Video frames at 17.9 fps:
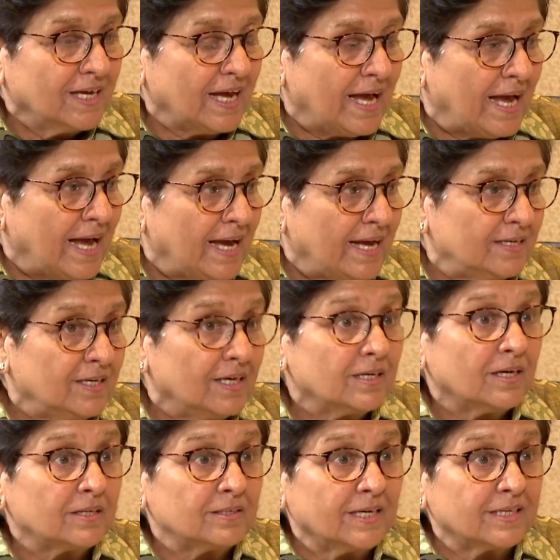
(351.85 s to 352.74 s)
and
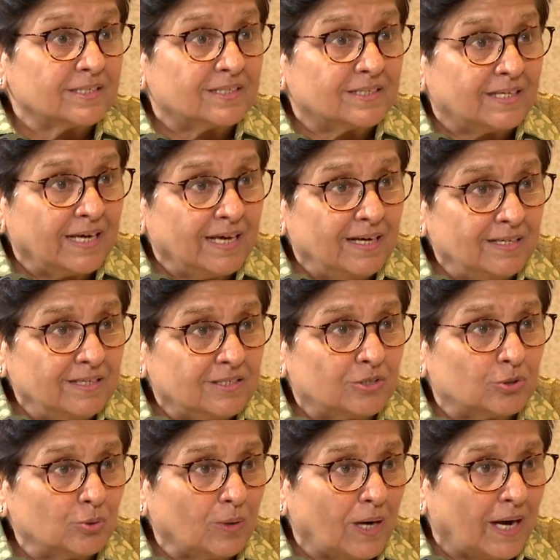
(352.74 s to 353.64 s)
they're
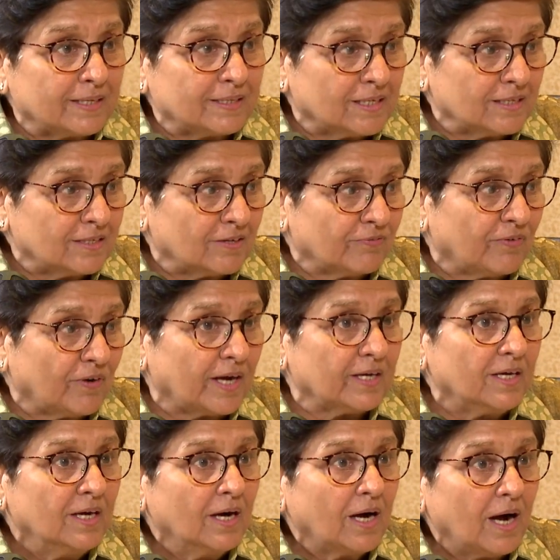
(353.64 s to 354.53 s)
skilled to
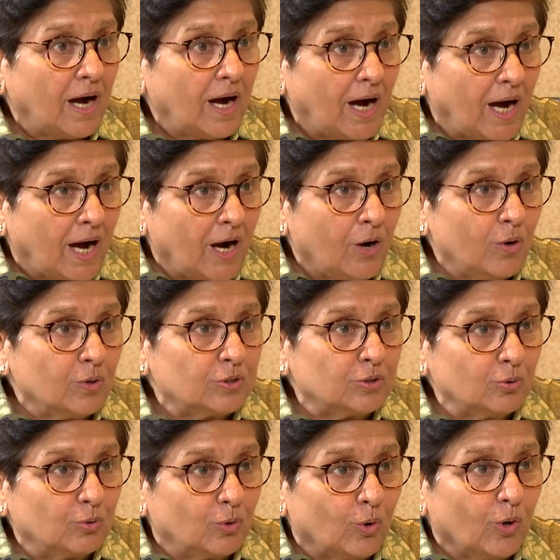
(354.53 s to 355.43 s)
identify how
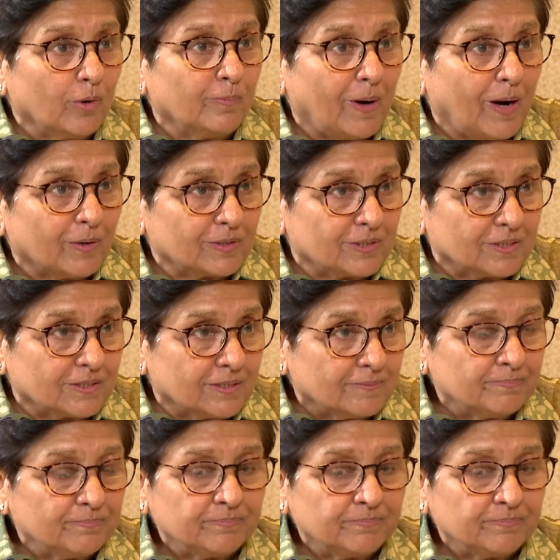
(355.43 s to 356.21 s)
to go about it.